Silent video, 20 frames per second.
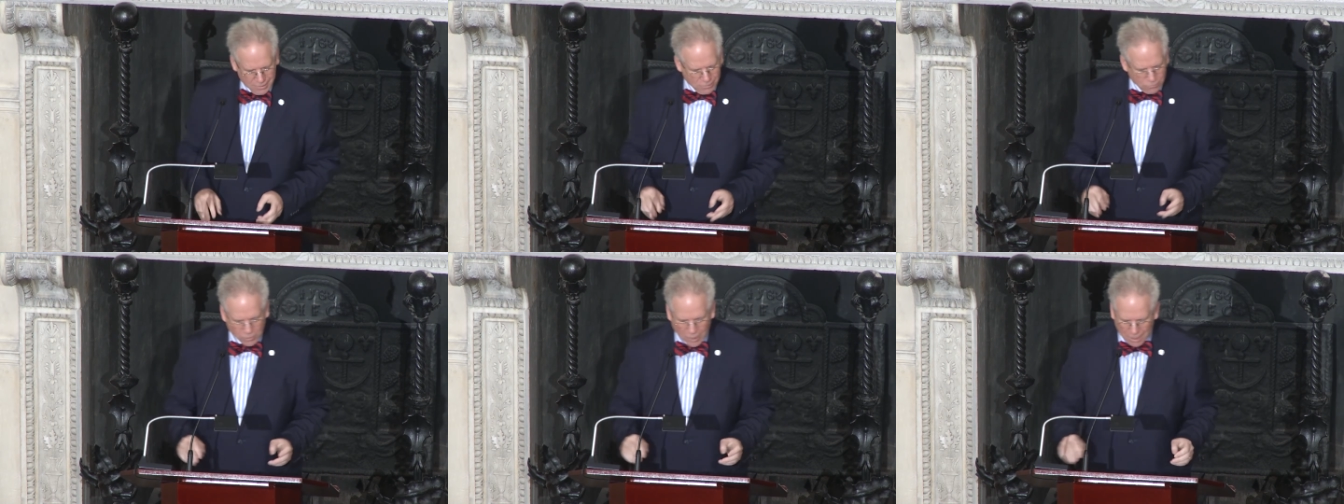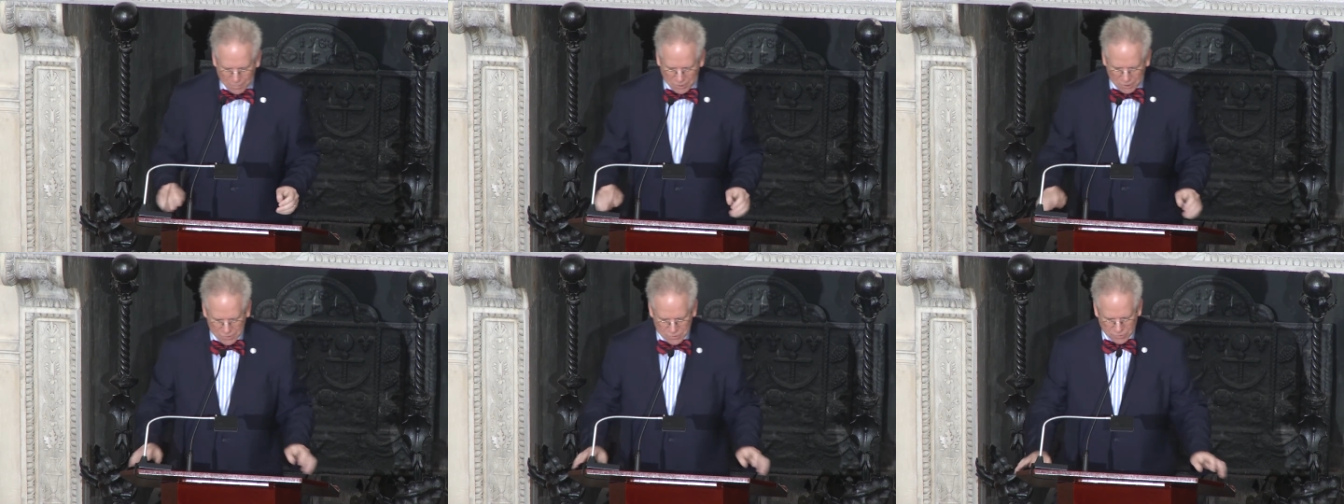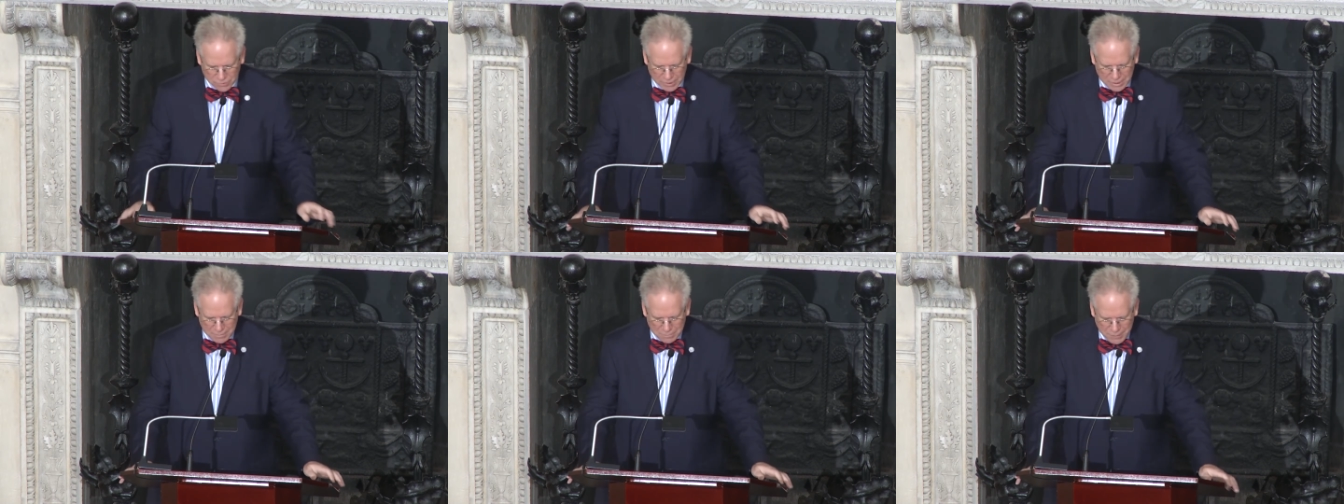Robert
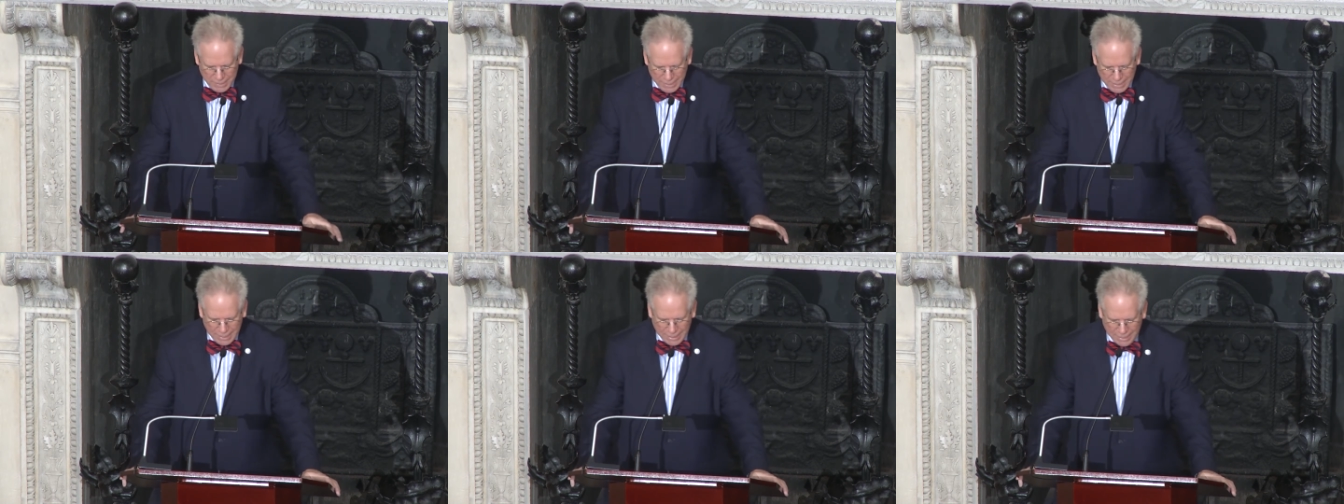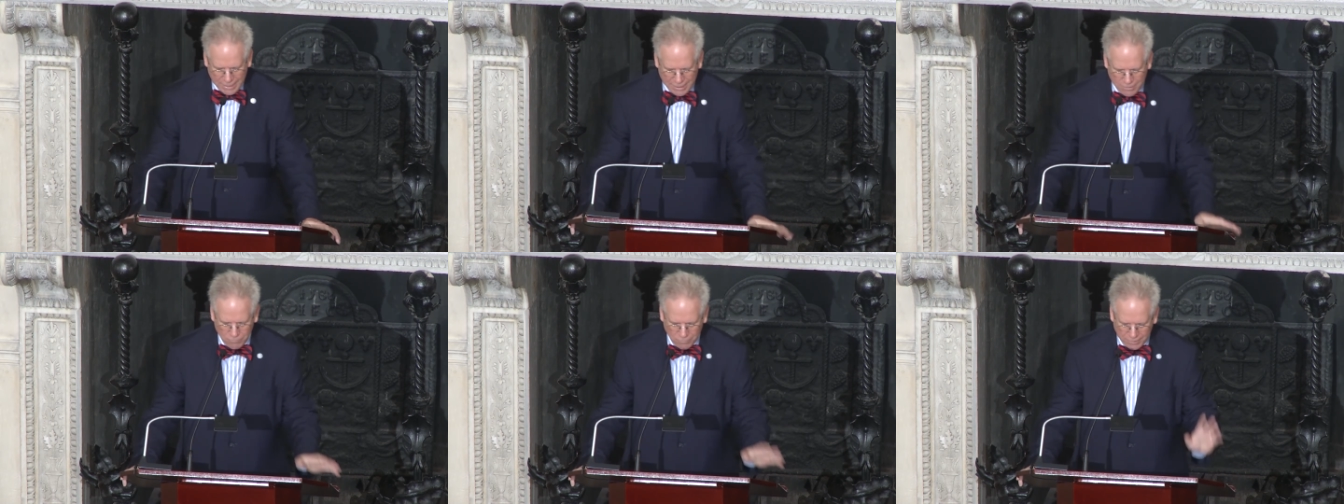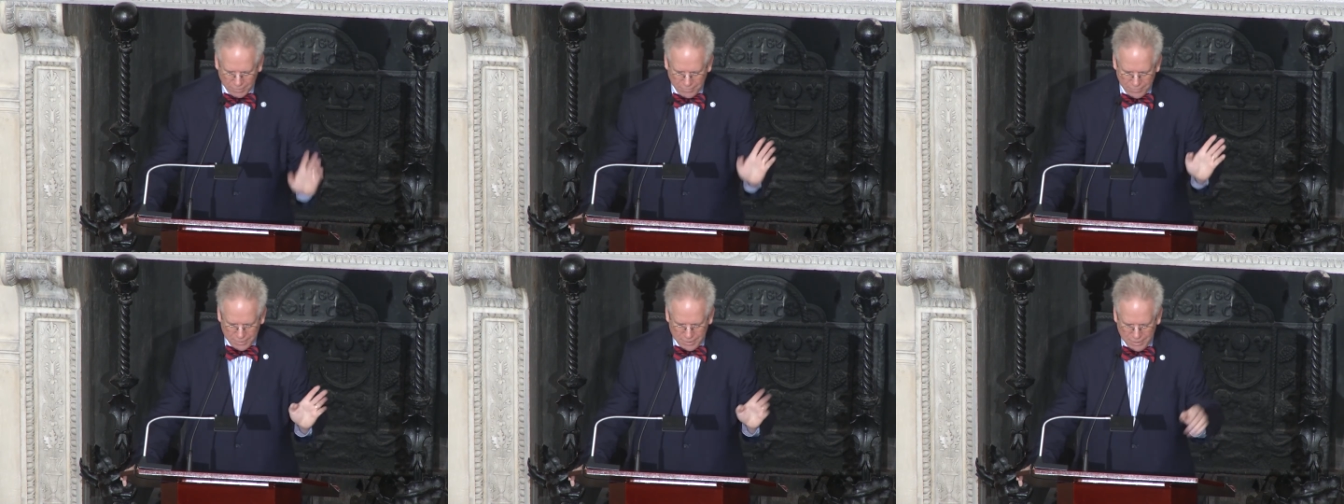Treat Paine,
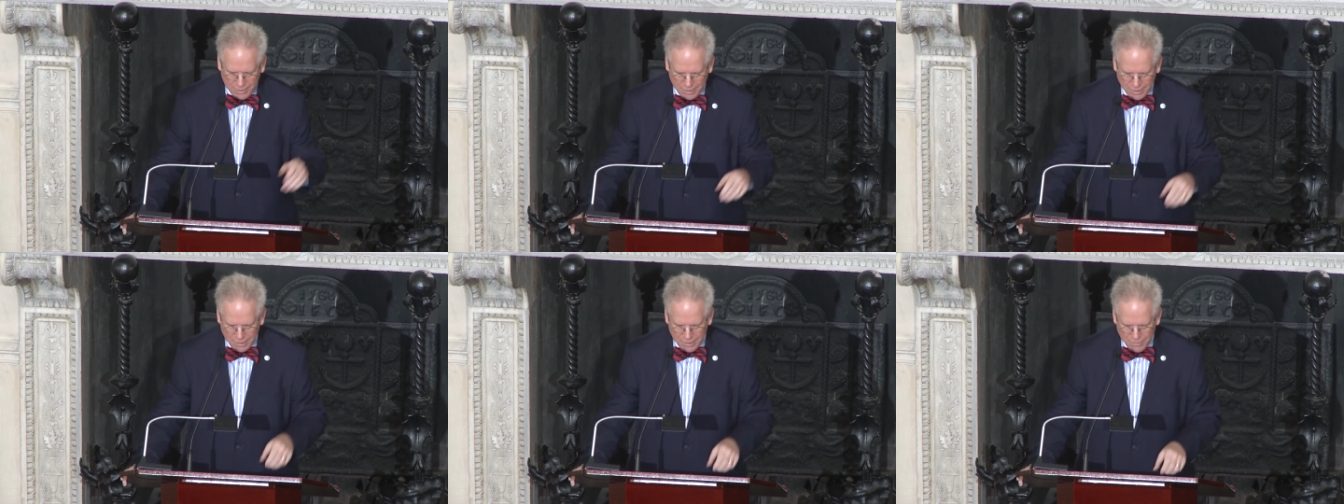one of the